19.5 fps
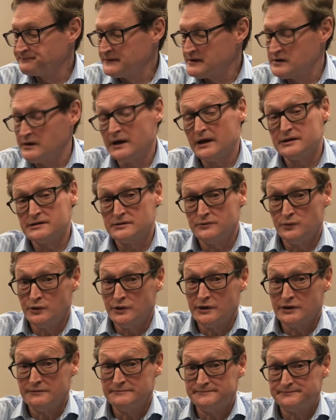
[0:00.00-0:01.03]
So how does it
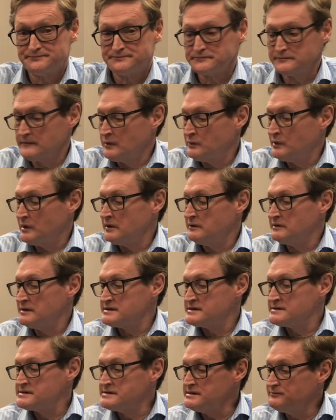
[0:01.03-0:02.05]
work? Well,
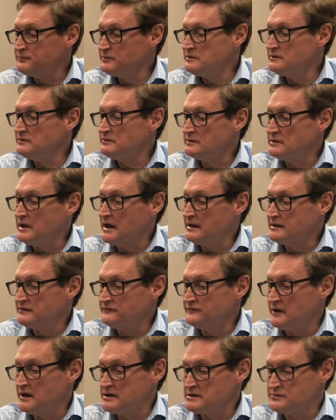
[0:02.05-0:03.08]
it's a simple light
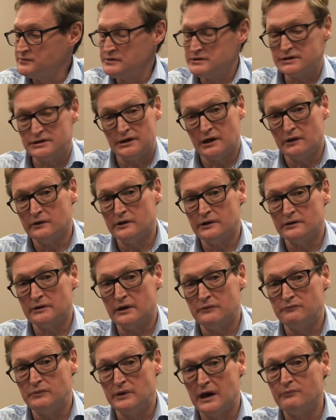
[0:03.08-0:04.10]
device which can go on
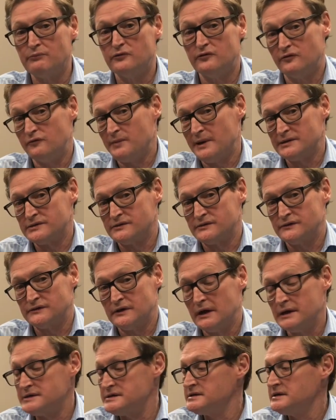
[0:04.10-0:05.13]
a number of muscle
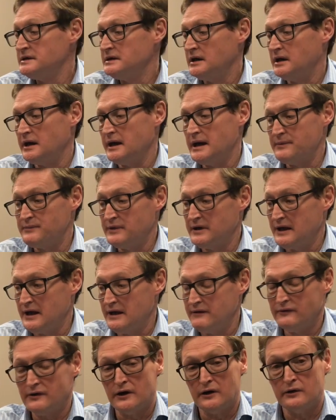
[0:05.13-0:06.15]
sites. I happen to
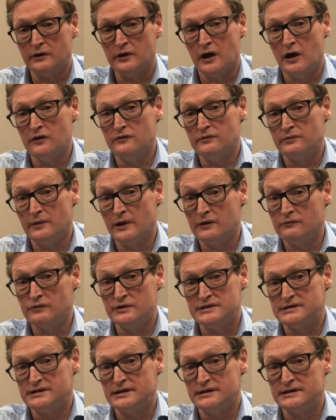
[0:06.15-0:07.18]
have it on over my
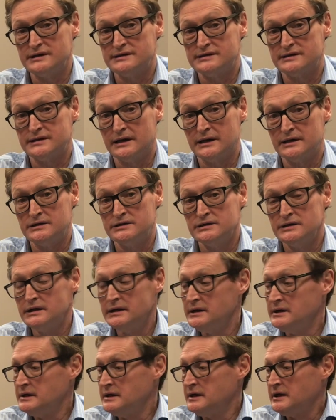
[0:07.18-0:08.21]
wrist at this stage.
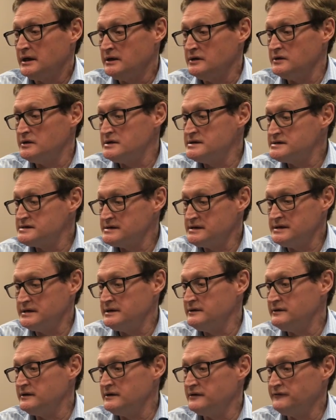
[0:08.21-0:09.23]
And you can
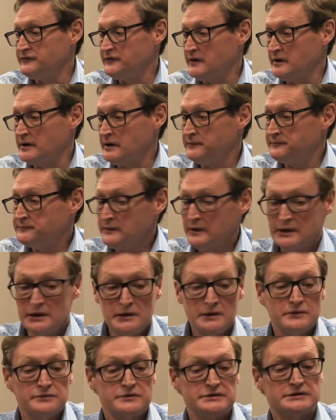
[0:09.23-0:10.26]
see that if I
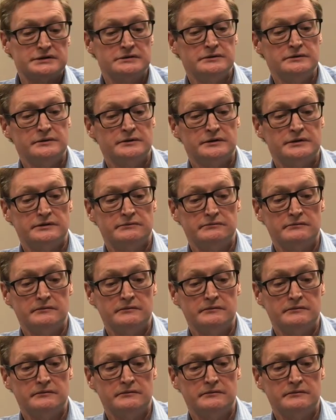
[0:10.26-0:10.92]
was to